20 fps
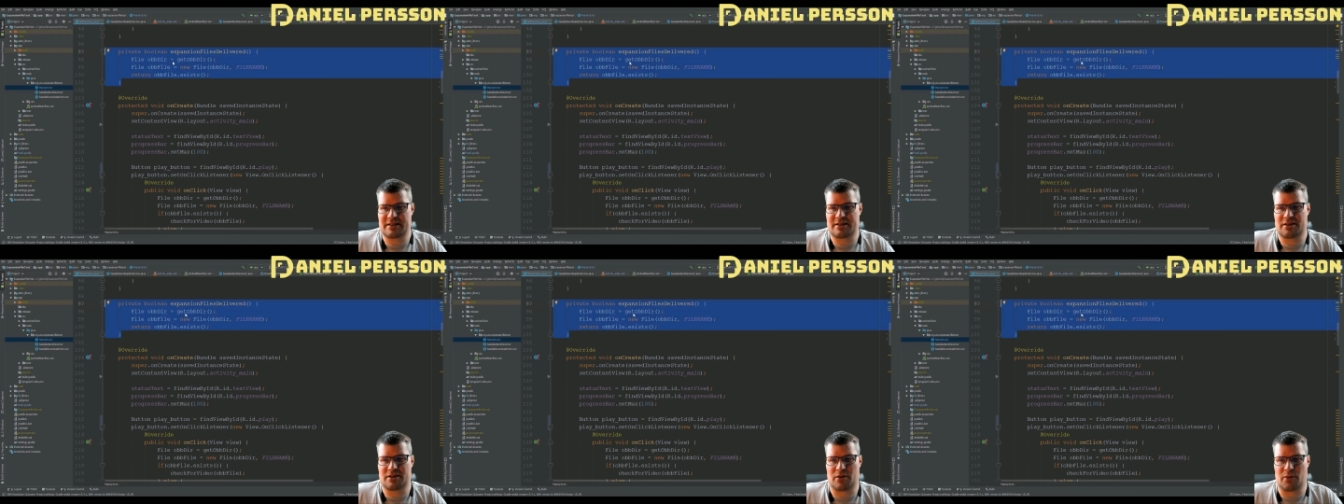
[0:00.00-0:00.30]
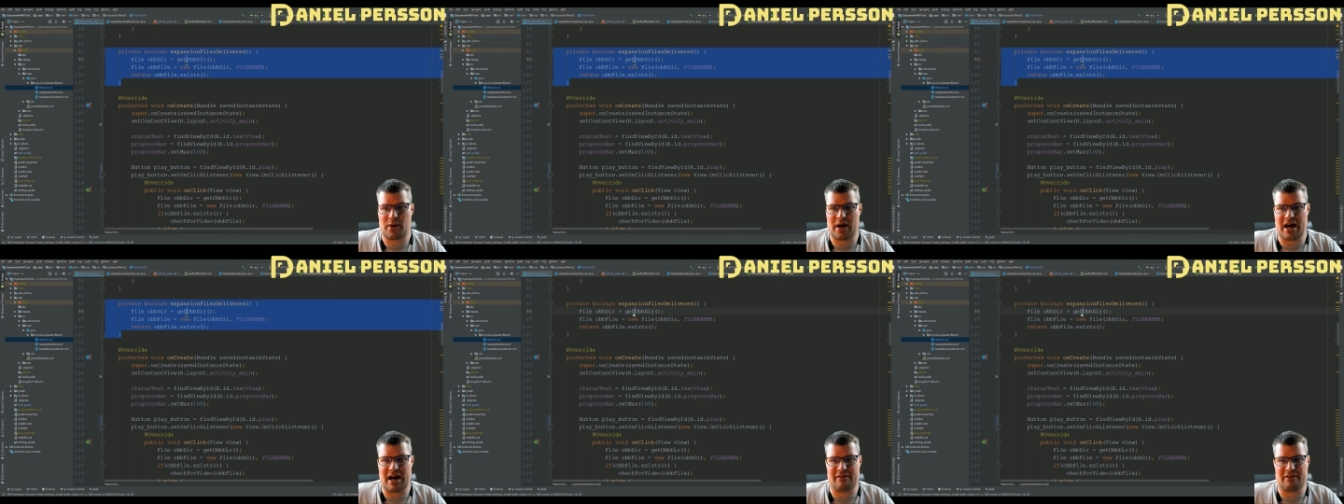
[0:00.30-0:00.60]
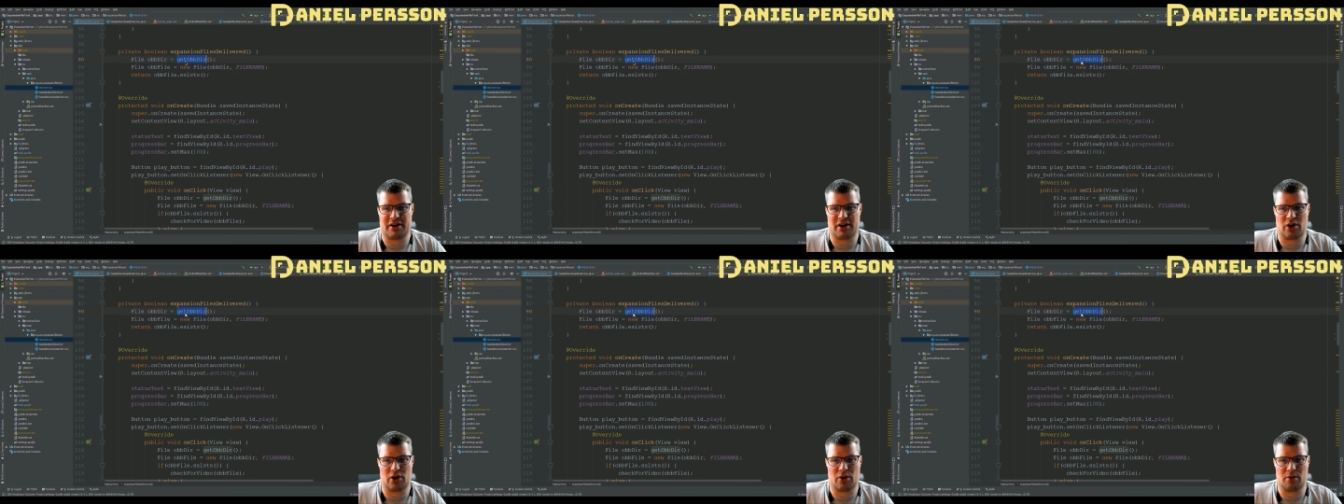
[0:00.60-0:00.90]
So we have
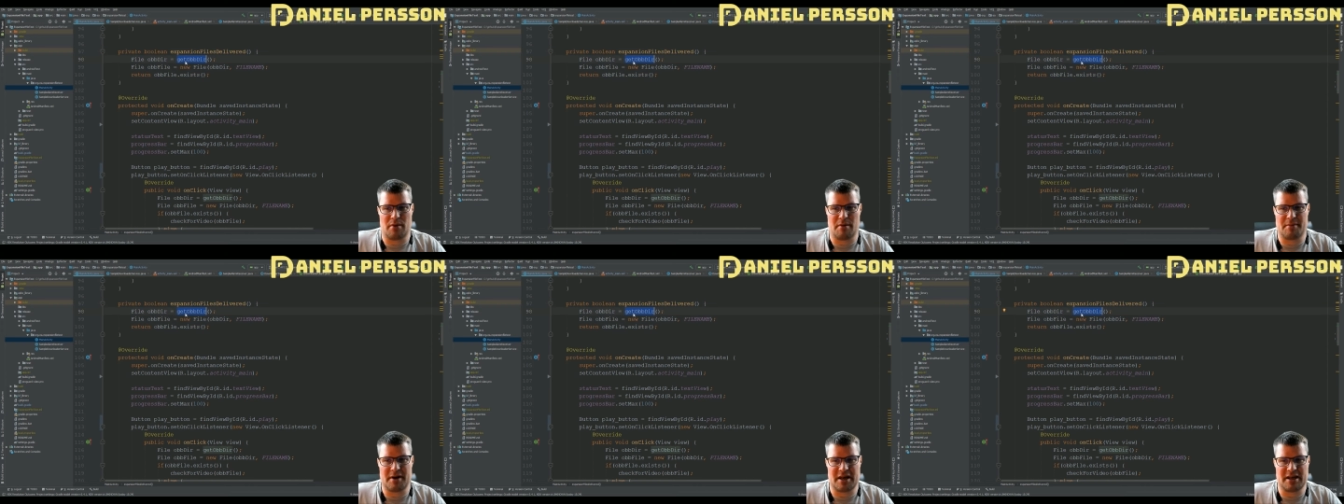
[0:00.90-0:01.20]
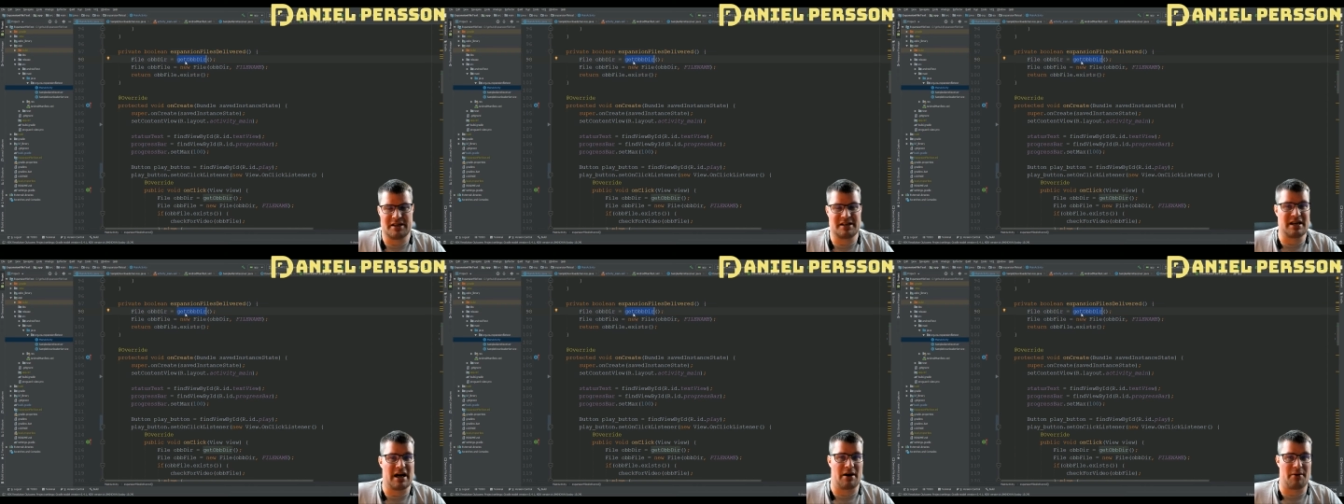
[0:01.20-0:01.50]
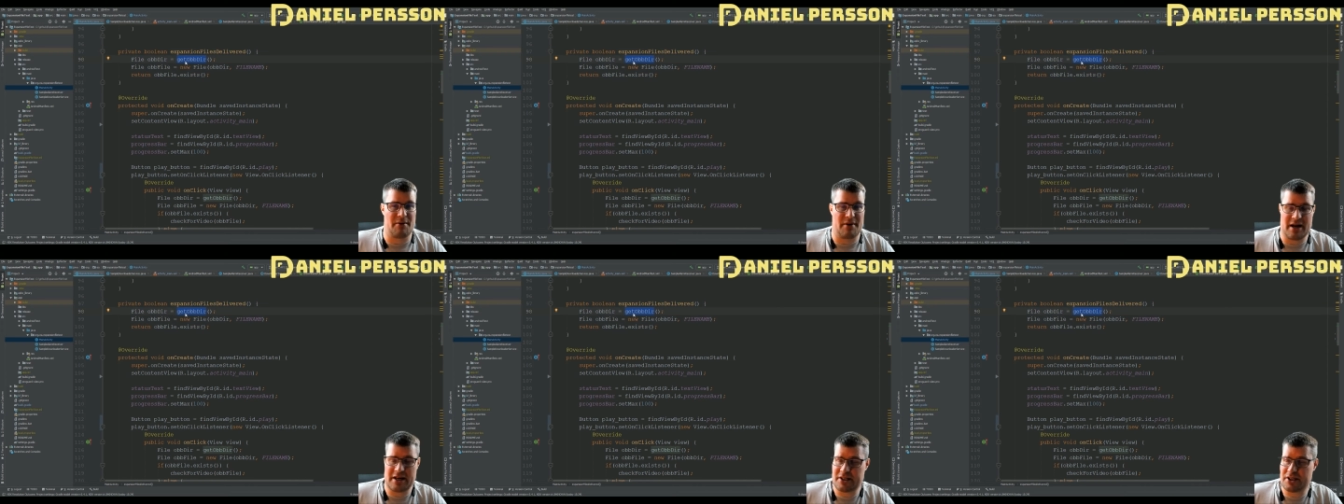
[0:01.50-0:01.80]
an OBB
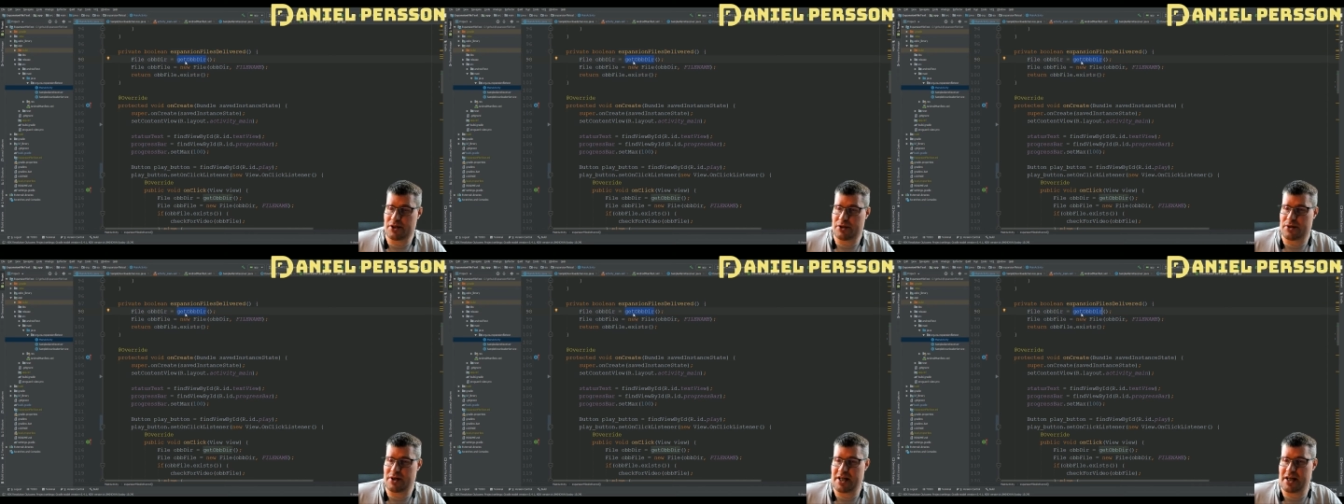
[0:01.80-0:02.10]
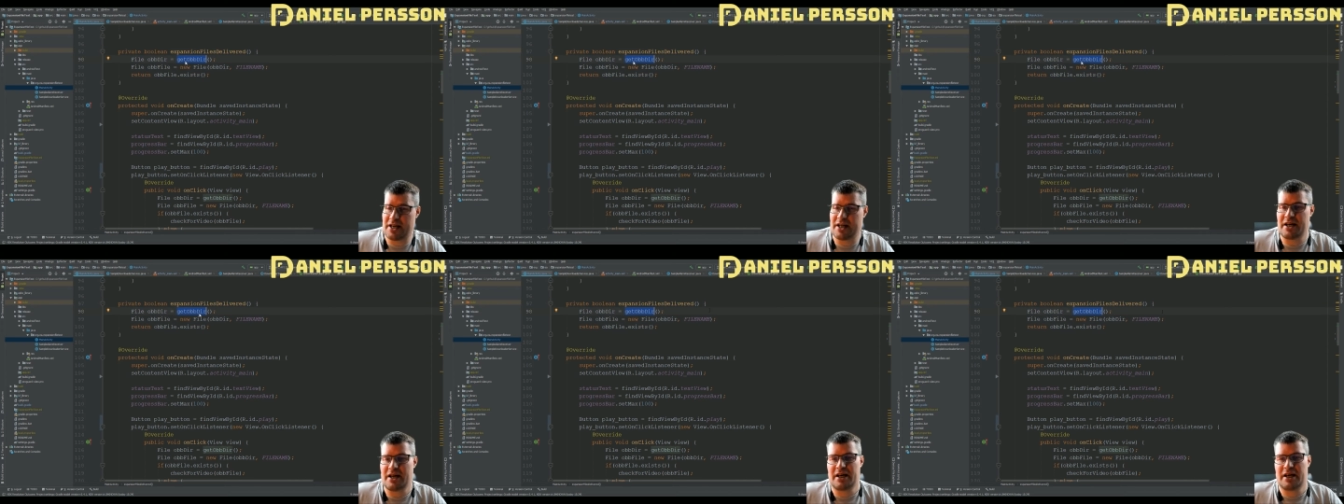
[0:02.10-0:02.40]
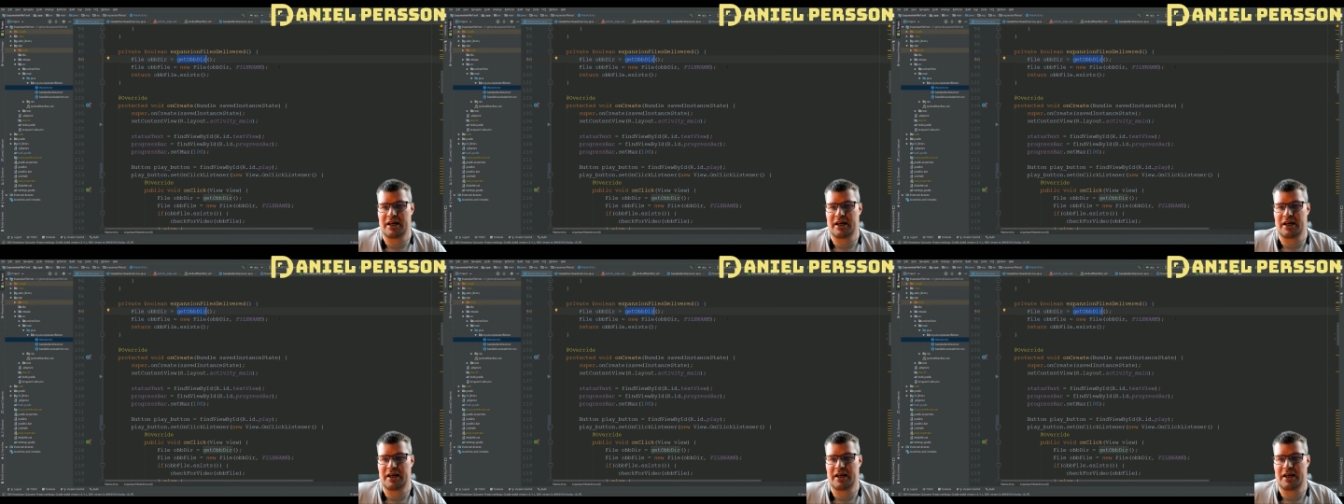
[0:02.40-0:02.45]
directory.